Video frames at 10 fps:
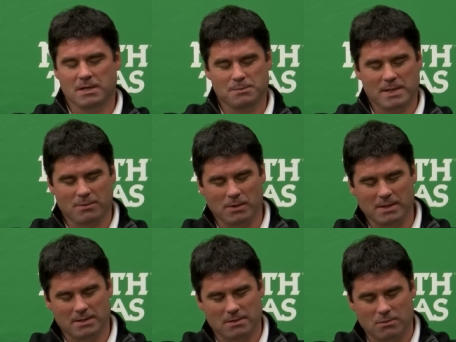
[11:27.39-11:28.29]
Well, he's been
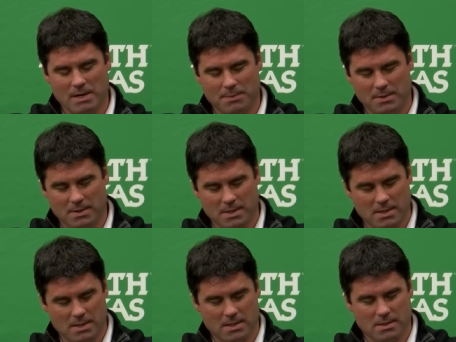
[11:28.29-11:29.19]
with us and repping.
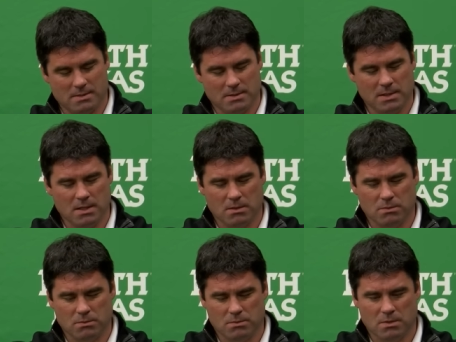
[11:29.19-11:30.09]
Uh, you
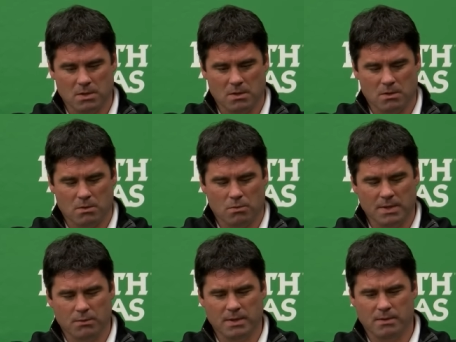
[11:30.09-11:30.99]
know,
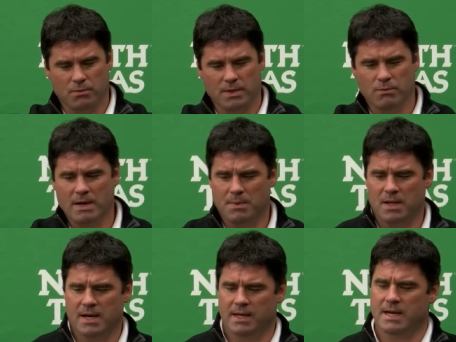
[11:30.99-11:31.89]
we, we, we rep a
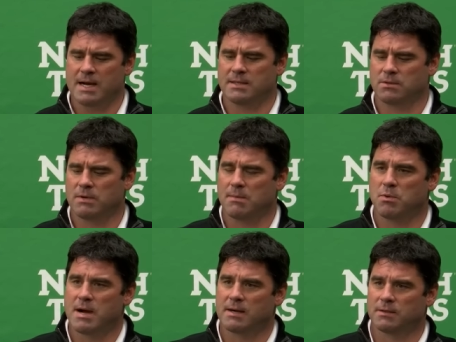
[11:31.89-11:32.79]
lot of guys throughout
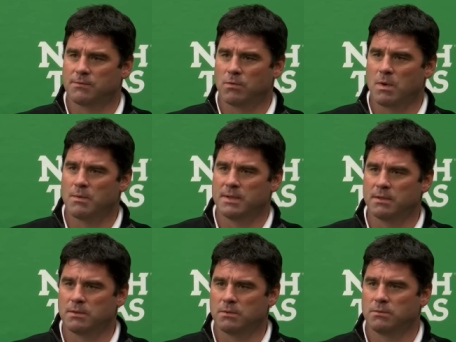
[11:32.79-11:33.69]
practice for what we
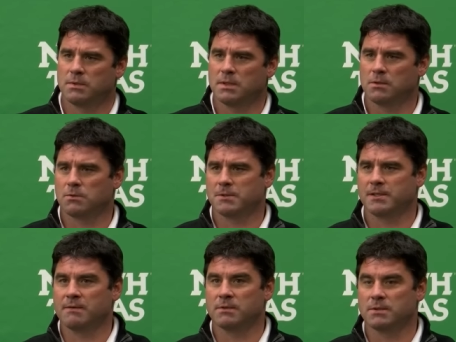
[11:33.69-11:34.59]
do. Uh, those
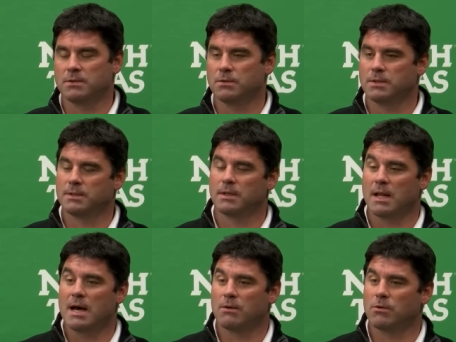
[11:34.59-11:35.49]
receivers do a,
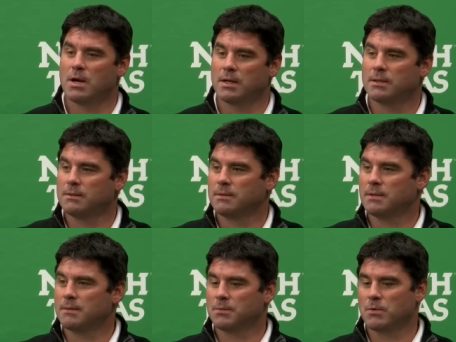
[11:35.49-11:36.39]
lot of running
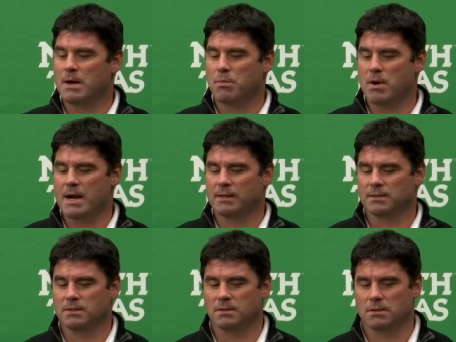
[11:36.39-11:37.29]
um, throughout
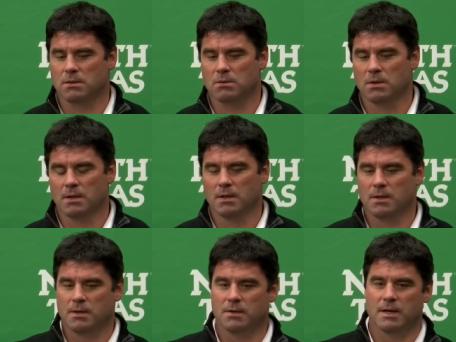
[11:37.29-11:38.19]
practice, and so
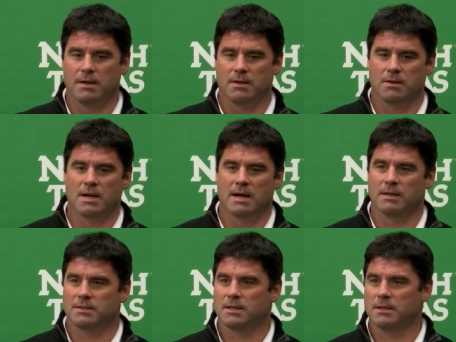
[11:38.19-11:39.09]
you're not you're not
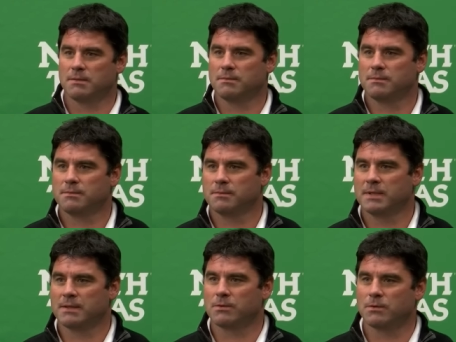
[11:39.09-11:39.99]
just going to
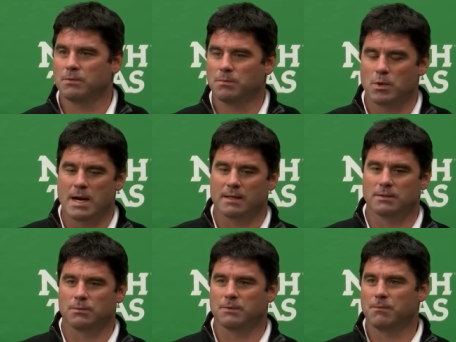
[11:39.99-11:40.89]
get through
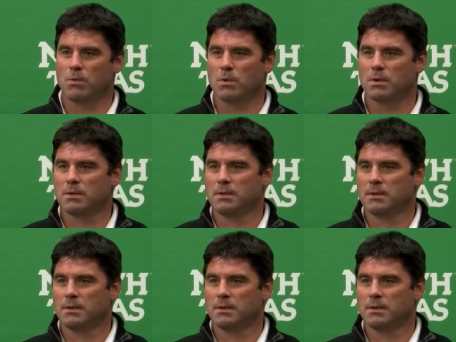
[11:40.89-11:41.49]
practice with four